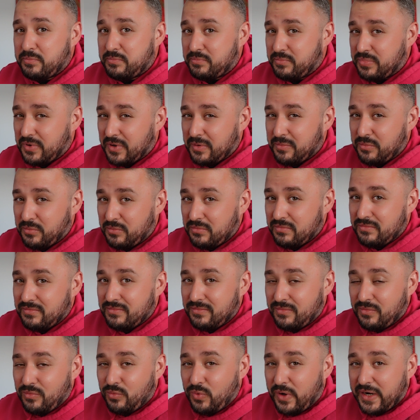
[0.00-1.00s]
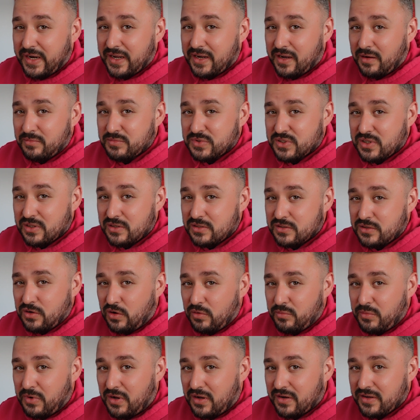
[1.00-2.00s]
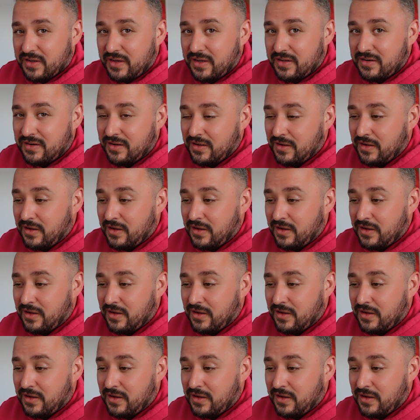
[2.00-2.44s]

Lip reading: But when it comes to the stock market,